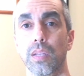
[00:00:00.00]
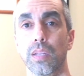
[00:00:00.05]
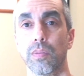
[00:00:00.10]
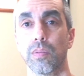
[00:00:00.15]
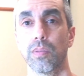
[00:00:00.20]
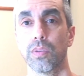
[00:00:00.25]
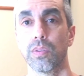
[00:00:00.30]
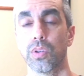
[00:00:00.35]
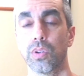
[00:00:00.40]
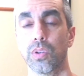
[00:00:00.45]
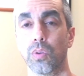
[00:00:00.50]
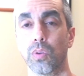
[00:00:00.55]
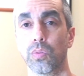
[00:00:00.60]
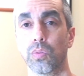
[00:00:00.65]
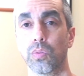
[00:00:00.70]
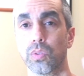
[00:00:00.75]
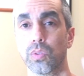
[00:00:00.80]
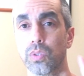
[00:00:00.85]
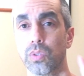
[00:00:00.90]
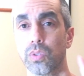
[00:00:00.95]

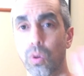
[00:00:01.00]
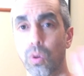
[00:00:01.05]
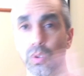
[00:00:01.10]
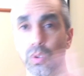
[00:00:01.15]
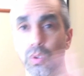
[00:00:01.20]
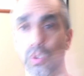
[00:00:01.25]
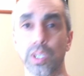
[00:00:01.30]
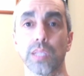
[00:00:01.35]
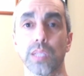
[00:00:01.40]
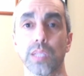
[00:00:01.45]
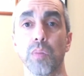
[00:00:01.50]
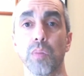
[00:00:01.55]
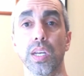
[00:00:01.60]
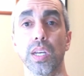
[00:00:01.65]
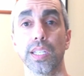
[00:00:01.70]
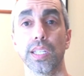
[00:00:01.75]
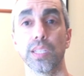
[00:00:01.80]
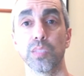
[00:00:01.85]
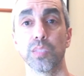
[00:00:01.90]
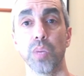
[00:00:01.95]
don't look at the
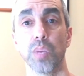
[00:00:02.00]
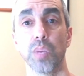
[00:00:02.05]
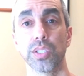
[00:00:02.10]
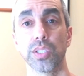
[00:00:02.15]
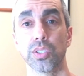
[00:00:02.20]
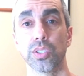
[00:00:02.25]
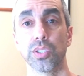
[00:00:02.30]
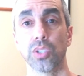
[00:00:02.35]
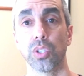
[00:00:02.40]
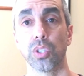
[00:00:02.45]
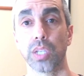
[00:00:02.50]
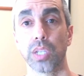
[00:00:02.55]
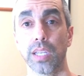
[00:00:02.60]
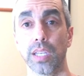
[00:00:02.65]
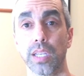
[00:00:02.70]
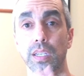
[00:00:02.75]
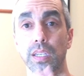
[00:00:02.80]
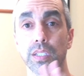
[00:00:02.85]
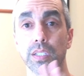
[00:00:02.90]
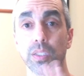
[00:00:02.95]
money as much as look
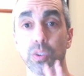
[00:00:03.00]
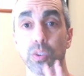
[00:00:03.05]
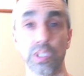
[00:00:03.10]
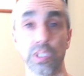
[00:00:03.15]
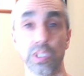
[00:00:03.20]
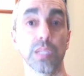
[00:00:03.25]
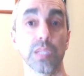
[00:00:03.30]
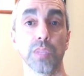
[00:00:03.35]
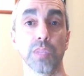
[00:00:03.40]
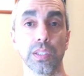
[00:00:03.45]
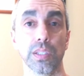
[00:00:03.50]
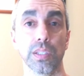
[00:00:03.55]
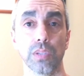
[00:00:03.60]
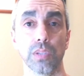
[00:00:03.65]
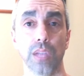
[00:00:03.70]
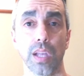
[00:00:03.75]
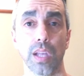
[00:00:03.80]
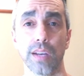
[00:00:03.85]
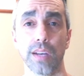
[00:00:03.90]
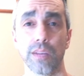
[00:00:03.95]
at doing something you
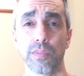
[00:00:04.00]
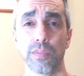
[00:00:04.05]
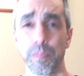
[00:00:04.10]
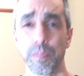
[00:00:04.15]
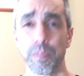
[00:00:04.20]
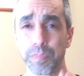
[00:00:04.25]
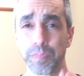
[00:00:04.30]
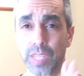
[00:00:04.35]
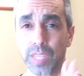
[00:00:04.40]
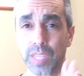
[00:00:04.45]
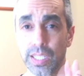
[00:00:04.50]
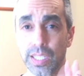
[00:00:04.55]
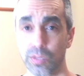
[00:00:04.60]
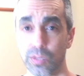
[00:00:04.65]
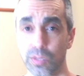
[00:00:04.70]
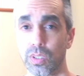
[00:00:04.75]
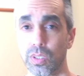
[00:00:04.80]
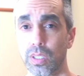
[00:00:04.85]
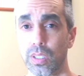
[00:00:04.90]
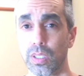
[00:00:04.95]
love.
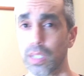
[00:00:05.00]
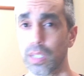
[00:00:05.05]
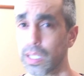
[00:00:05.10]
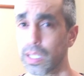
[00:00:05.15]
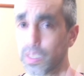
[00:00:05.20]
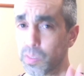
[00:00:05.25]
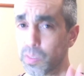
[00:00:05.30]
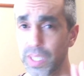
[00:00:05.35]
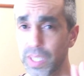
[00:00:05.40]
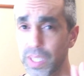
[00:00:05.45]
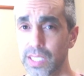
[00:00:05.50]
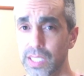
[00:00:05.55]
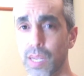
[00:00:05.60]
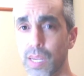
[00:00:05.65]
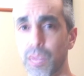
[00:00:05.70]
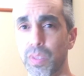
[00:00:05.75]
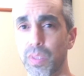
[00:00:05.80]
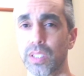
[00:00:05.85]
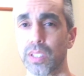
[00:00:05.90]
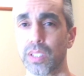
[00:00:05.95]
Because it's been said a
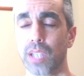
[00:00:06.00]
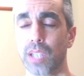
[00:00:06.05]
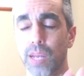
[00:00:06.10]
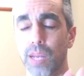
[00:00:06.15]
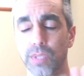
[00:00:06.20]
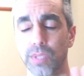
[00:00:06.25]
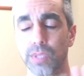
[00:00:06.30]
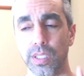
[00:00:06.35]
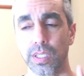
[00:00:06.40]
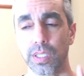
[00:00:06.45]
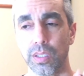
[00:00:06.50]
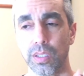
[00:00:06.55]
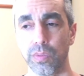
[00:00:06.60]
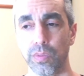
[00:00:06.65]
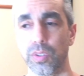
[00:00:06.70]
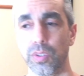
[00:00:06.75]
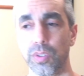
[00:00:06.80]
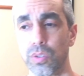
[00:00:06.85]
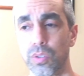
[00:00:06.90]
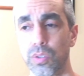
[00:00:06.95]
million times, like, if
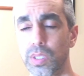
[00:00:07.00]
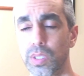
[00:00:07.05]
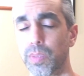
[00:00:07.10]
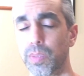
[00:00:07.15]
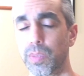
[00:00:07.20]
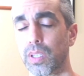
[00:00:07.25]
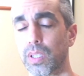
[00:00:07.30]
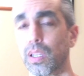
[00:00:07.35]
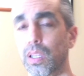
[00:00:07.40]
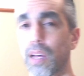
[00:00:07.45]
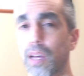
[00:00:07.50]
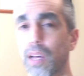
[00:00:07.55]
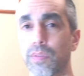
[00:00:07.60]
you're doing something you love,